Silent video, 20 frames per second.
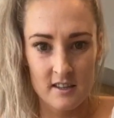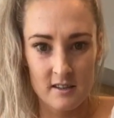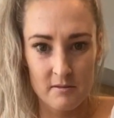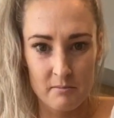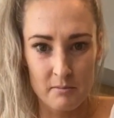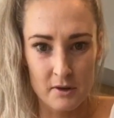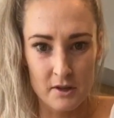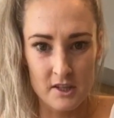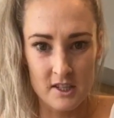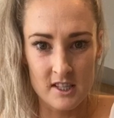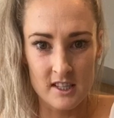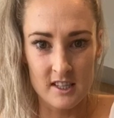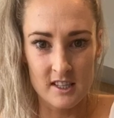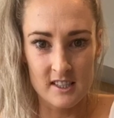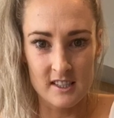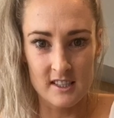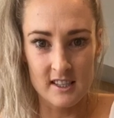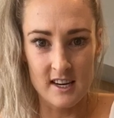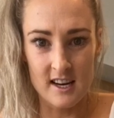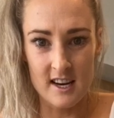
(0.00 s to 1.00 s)
Push
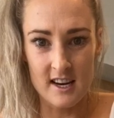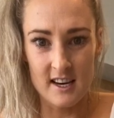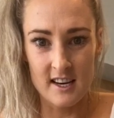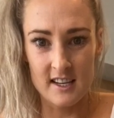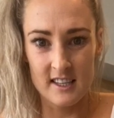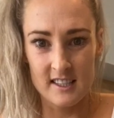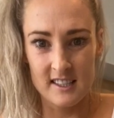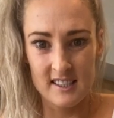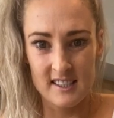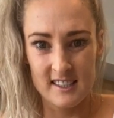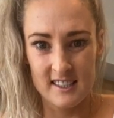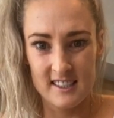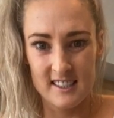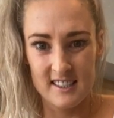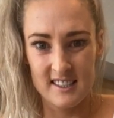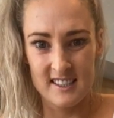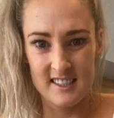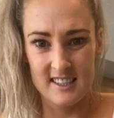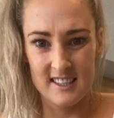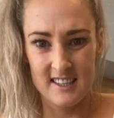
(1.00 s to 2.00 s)
this nice
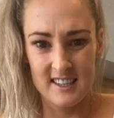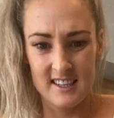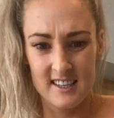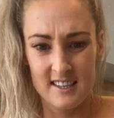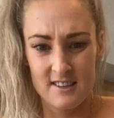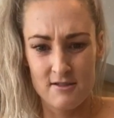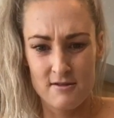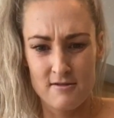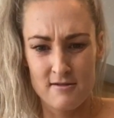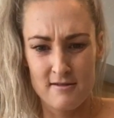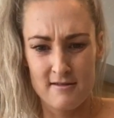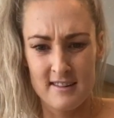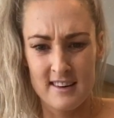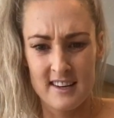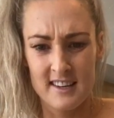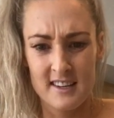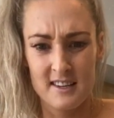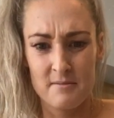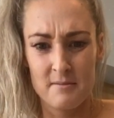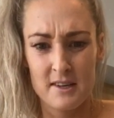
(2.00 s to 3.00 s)
and all the way
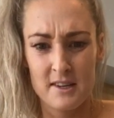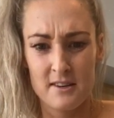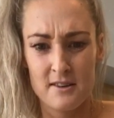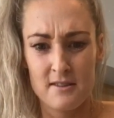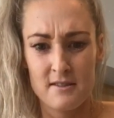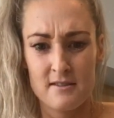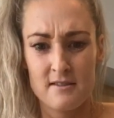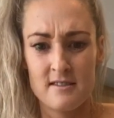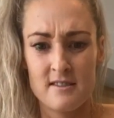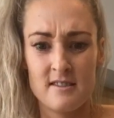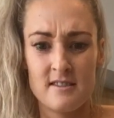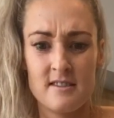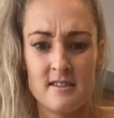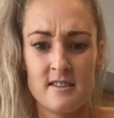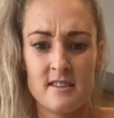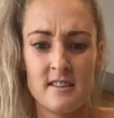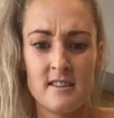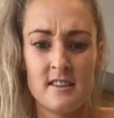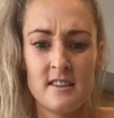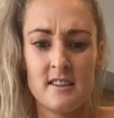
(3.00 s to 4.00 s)
in the middle.
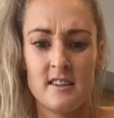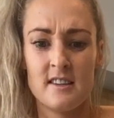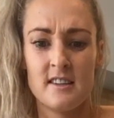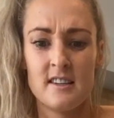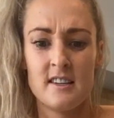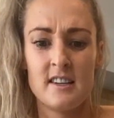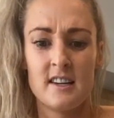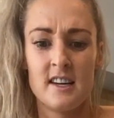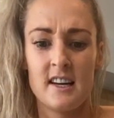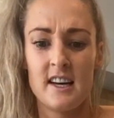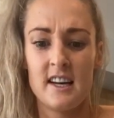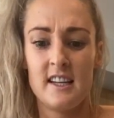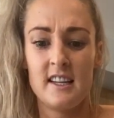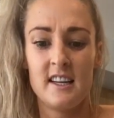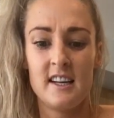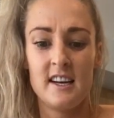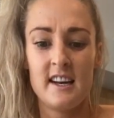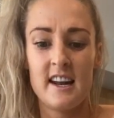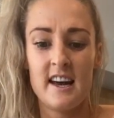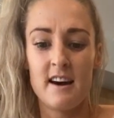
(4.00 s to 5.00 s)
And
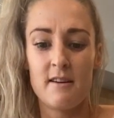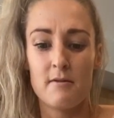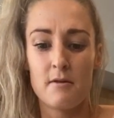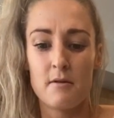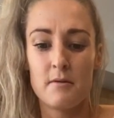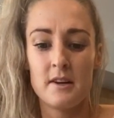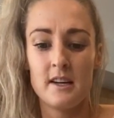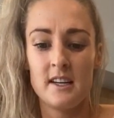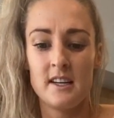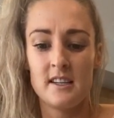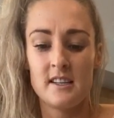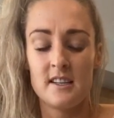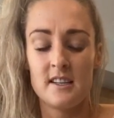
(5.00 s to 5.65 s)
then now what we need to